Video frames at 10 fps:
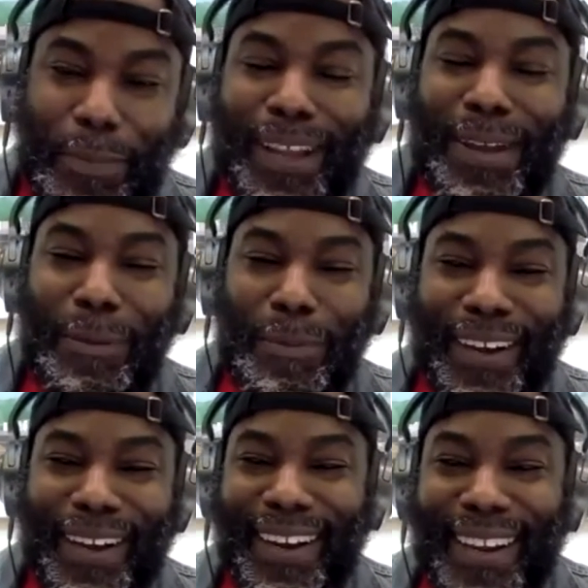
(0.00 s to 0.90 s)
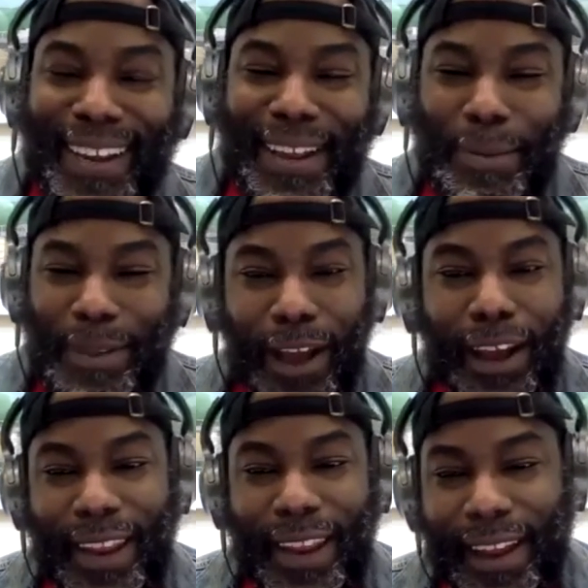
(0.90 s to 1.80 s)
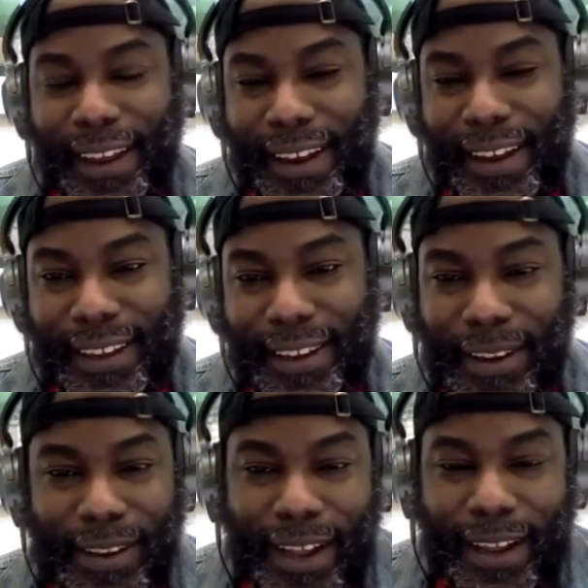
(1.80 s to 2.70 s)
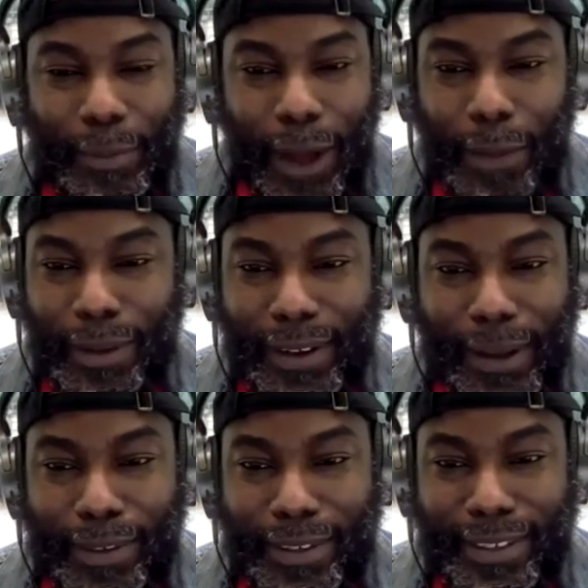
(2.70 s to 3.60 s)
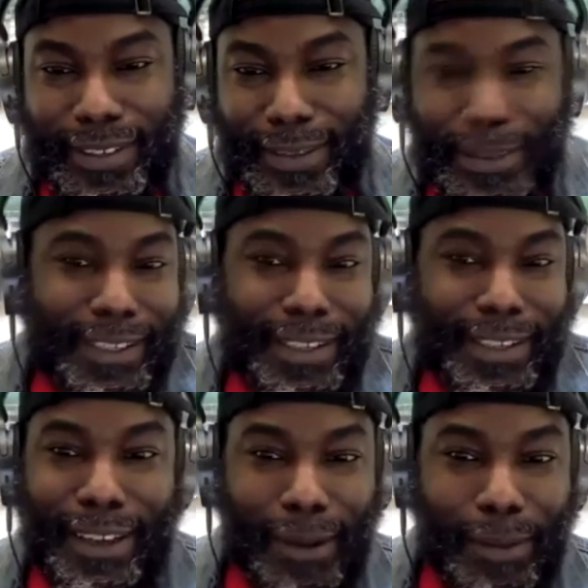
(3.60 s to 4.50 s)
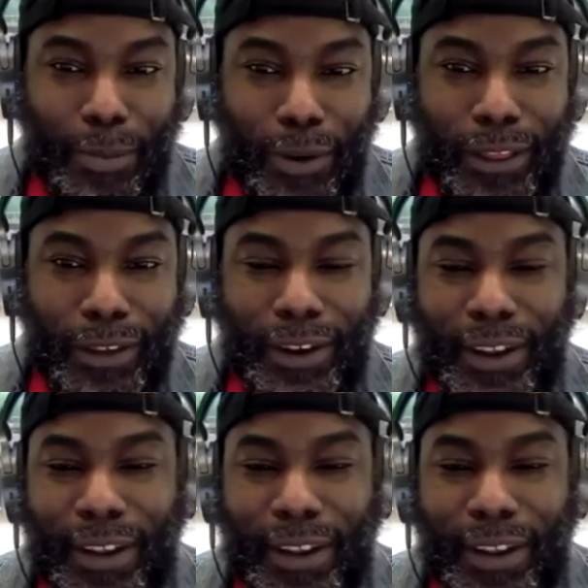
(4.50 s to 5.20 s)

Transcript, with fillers: But, but beyond that, you know, I'm I'm a I'm a I'm a son. I'm a brother.